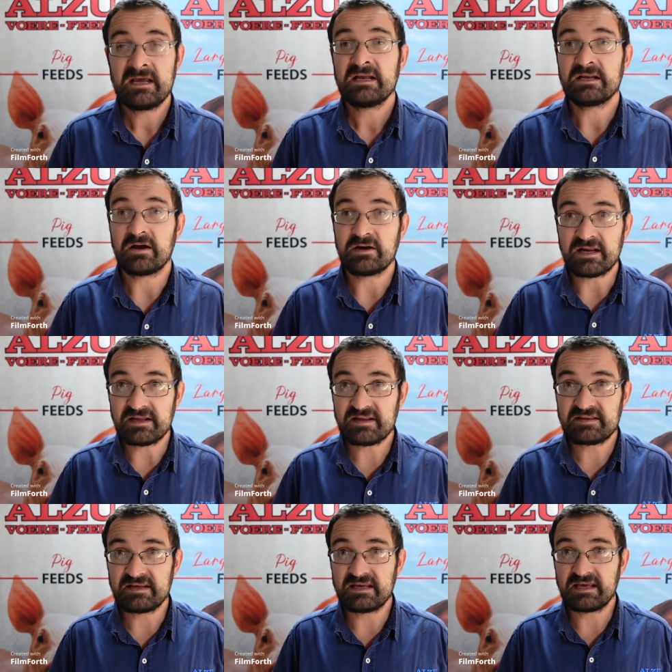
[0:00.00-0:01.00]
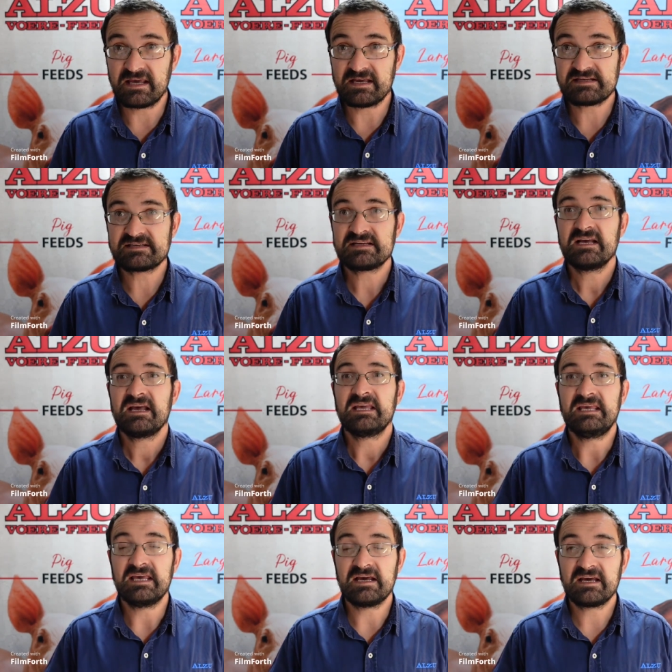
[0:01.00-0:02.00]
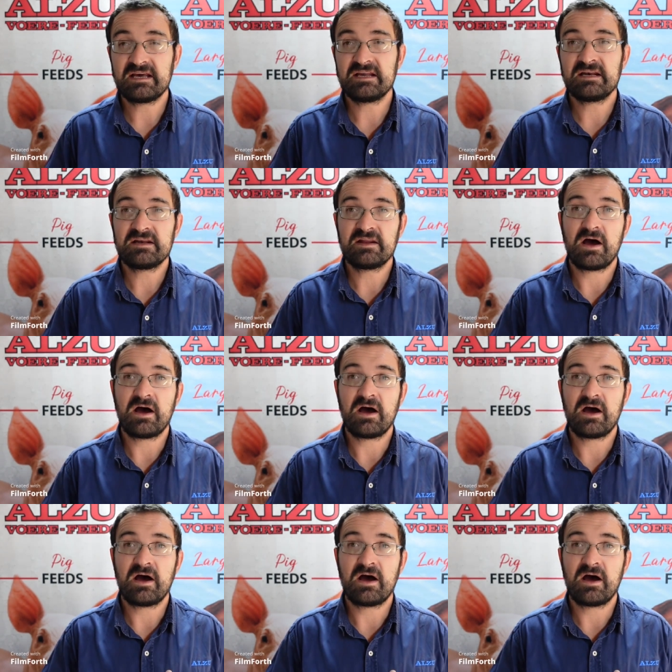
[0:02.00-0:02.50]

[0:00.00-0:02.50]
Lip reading: Now, another thing is, here in